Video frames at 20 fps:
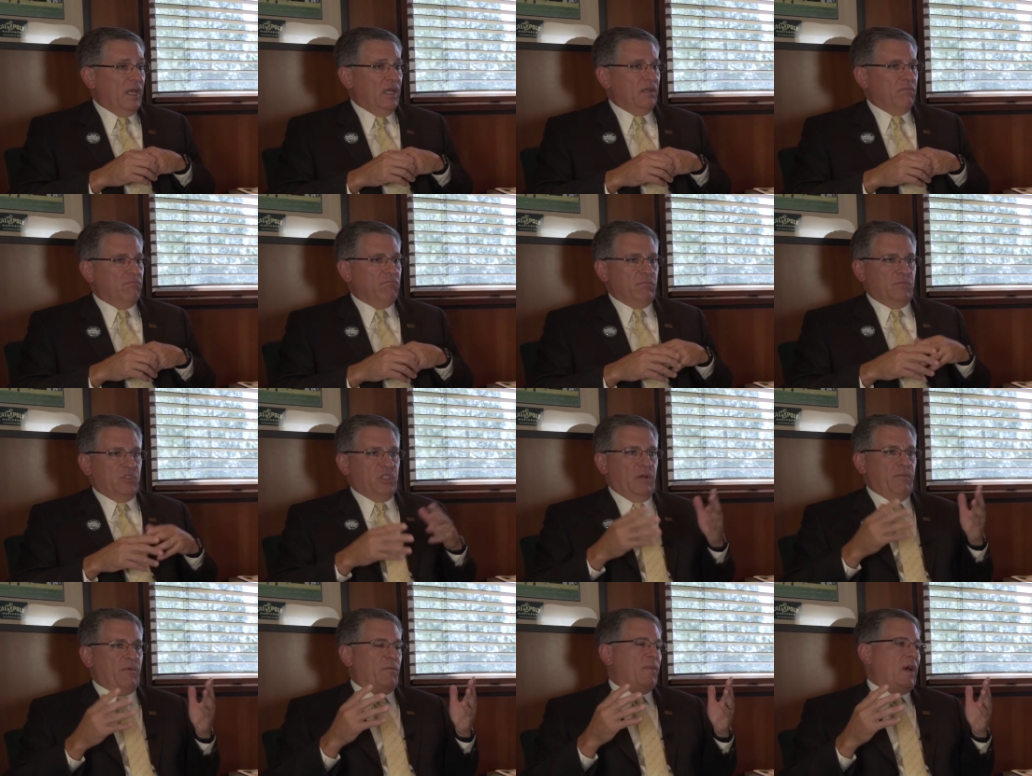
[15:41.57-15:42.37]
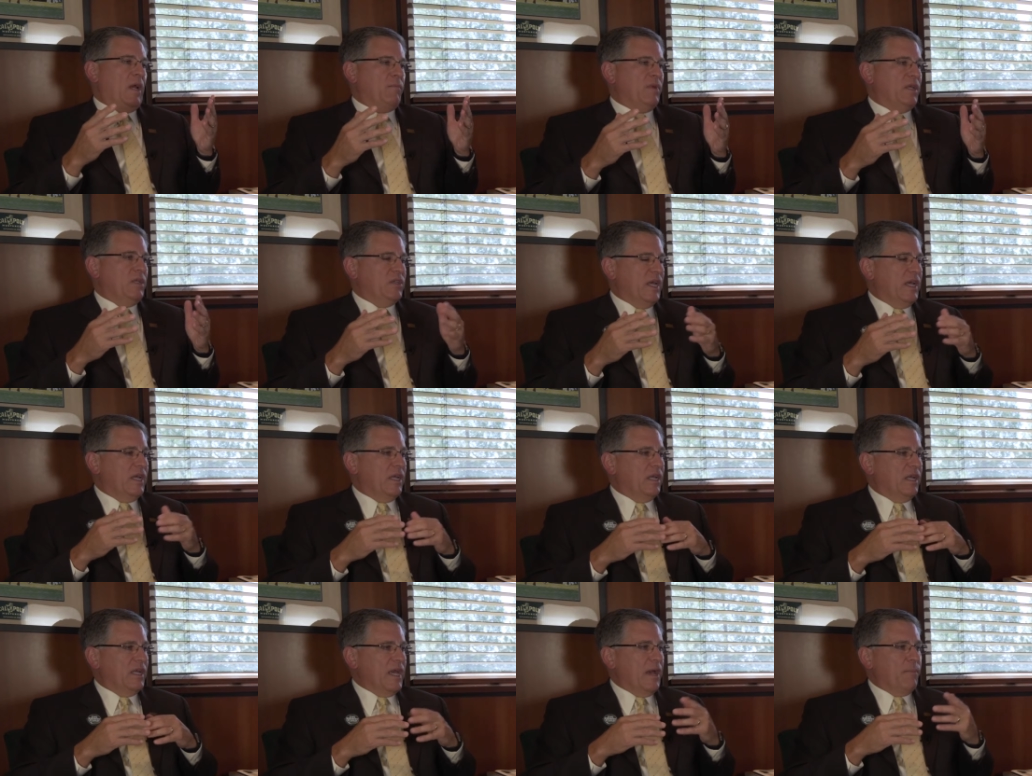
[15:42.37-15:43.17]
And some it might be
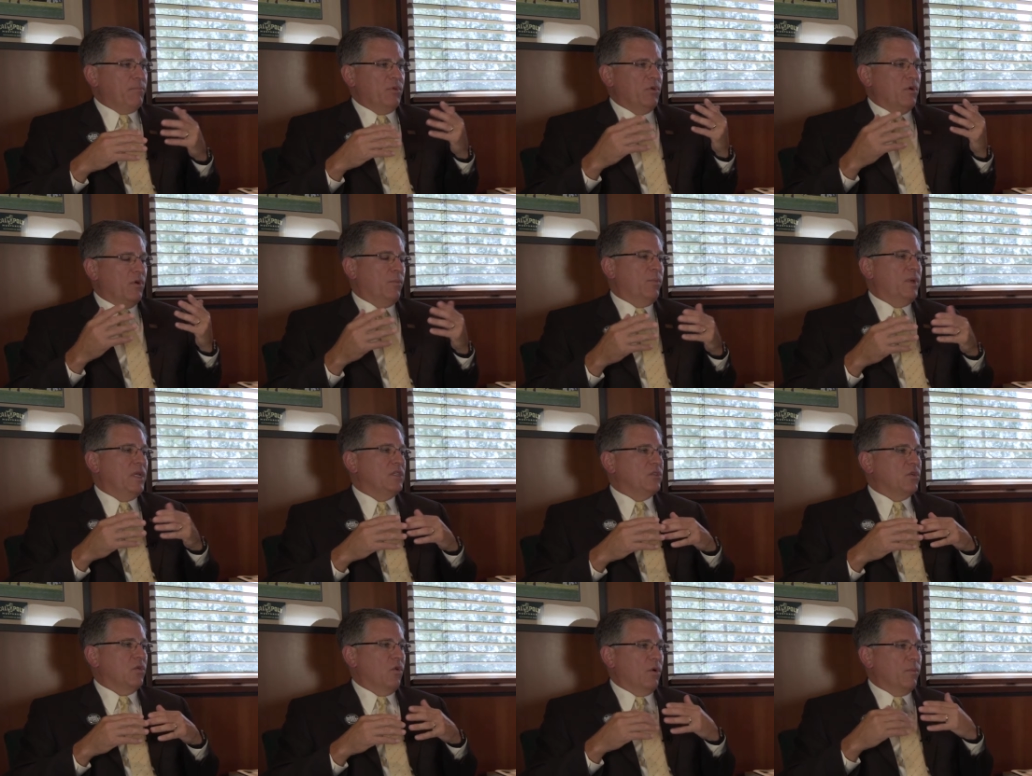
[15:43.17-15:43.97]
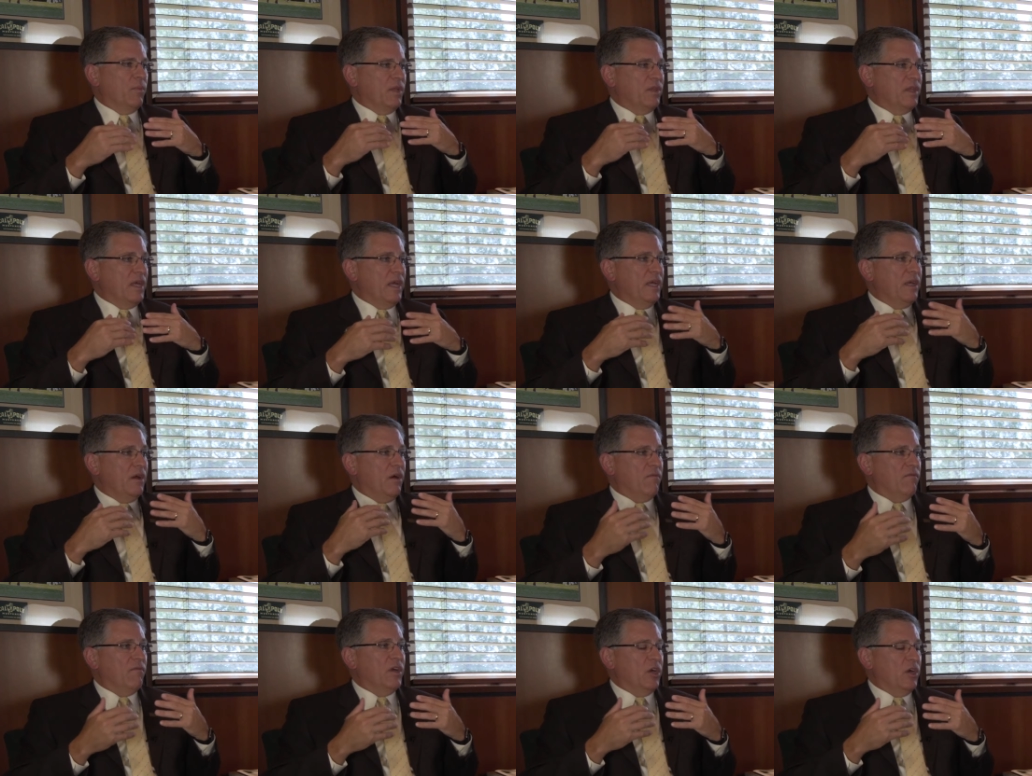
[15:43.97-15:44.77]
taking a gap year or Peace Corps, but they
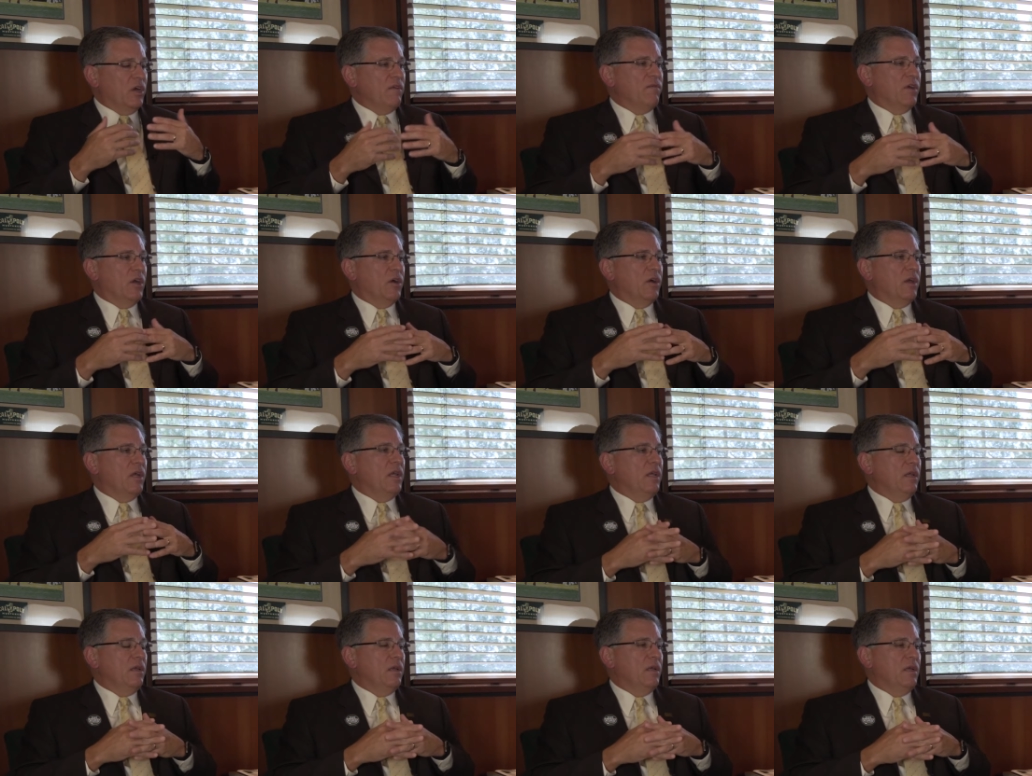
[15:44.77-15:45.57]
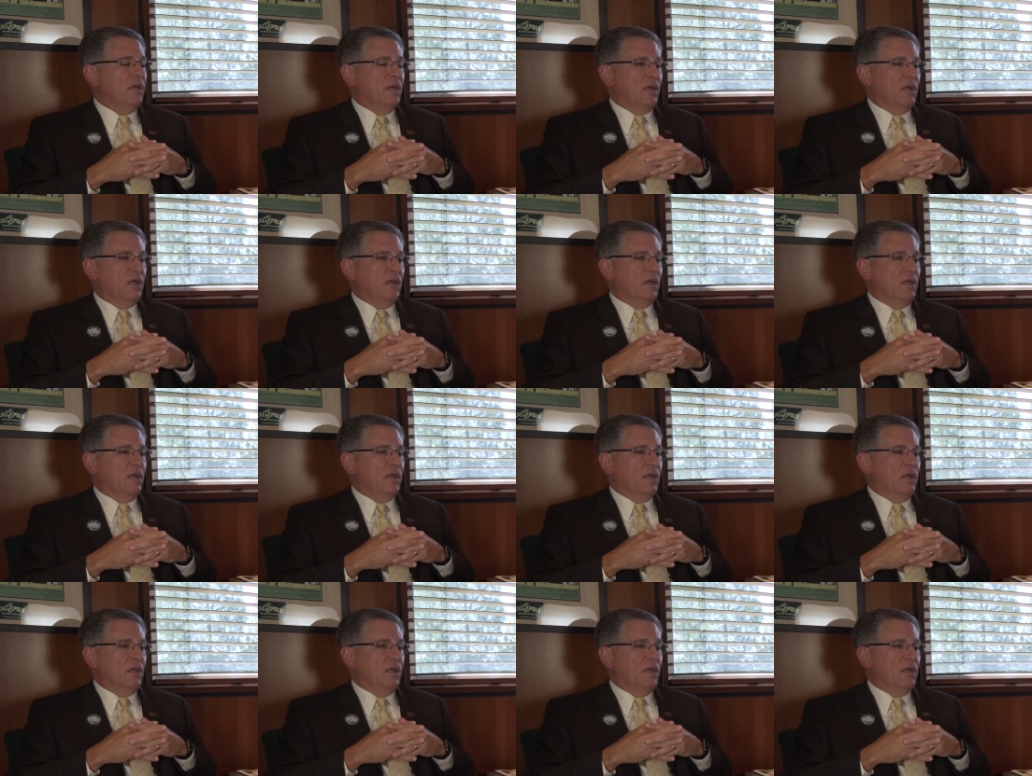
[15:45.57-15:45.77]
are very, very